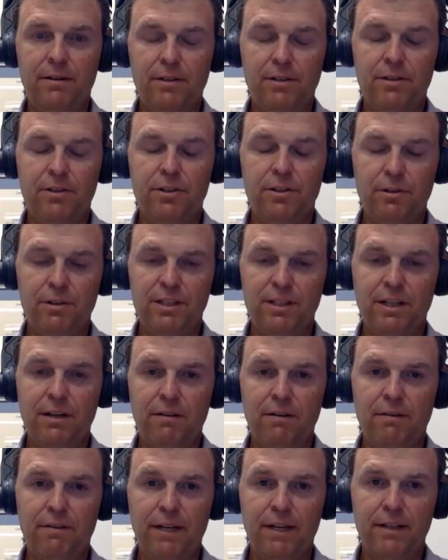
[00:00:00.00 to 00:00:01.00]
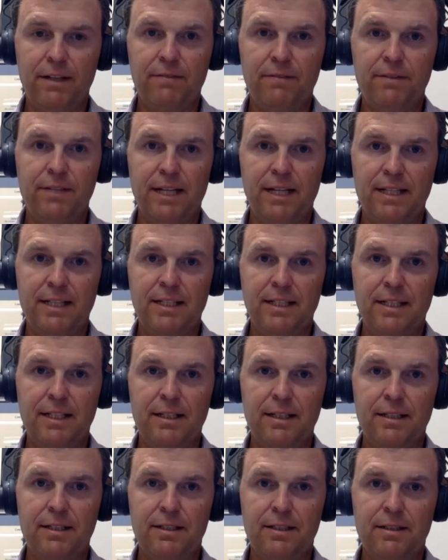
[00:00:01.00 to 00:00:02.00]
to show us how effective
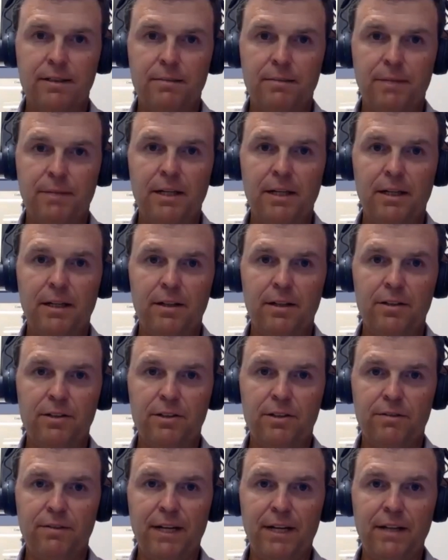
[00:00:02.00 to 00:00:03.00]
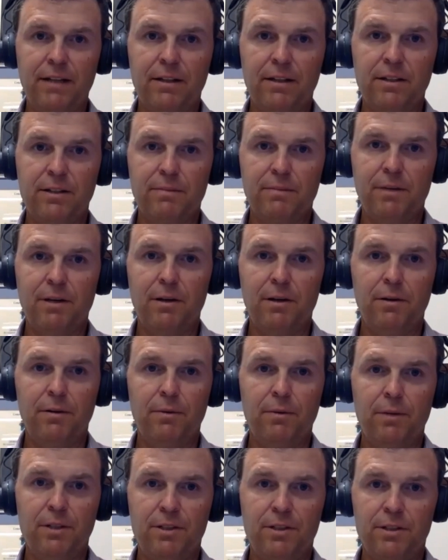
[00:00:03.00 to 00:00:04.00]
testing is and depending in a surveillance
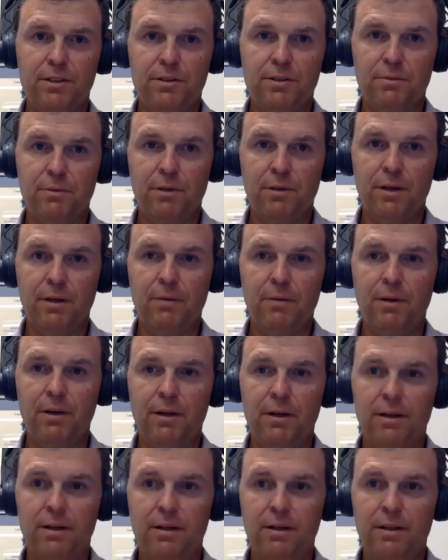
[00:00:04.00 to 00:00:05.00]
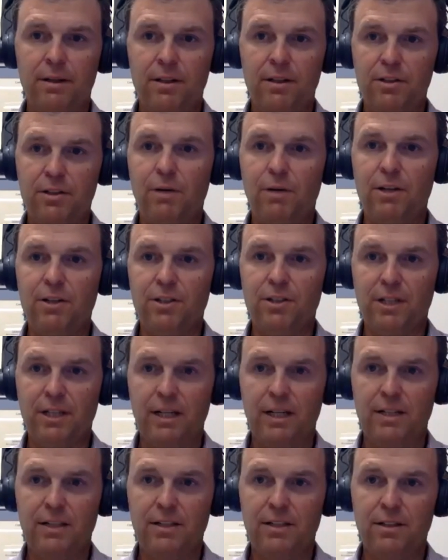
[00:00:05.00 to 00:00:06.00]
mode which is really what this question
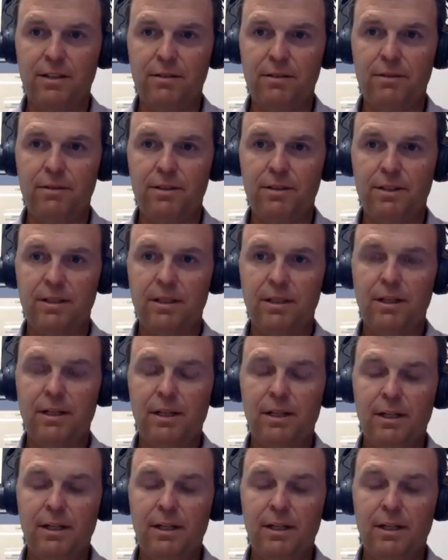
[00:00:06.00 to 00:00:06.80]
gets to is